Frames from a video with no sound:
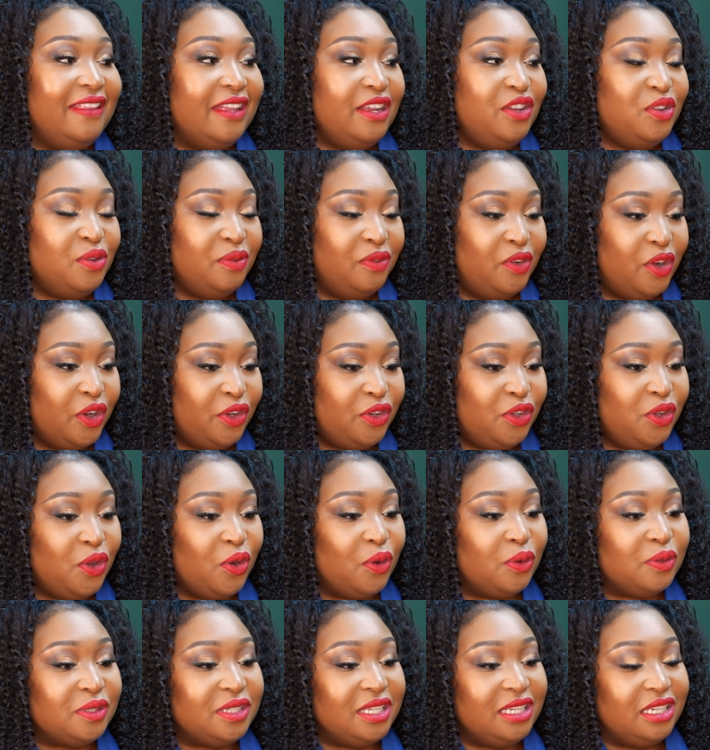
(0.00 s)
then you've got
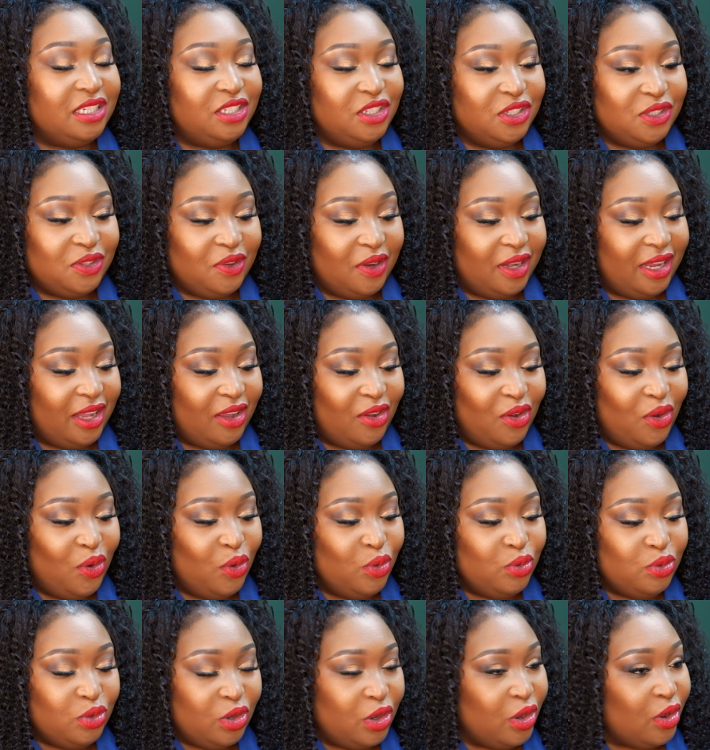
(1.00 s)
yours, and then she's got her
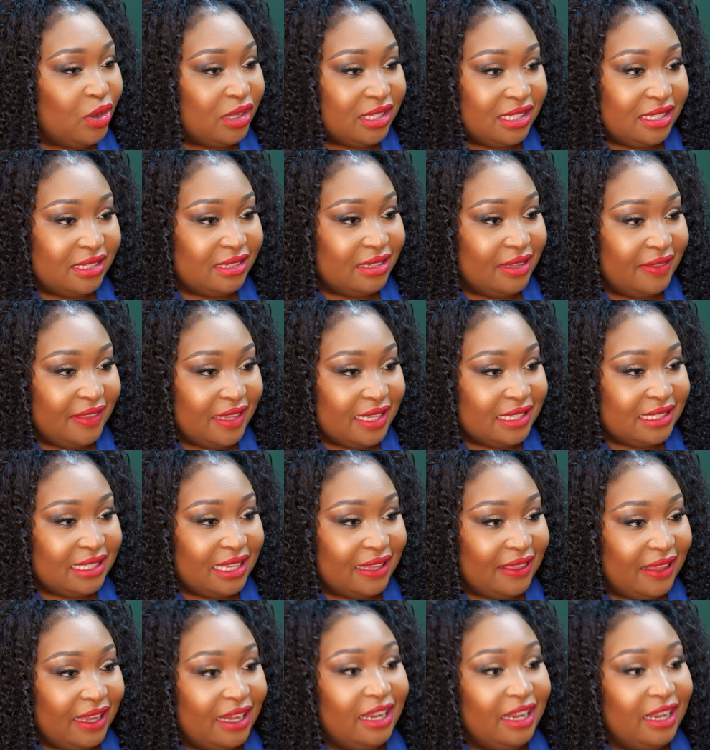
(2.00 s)
own clauses and things like that.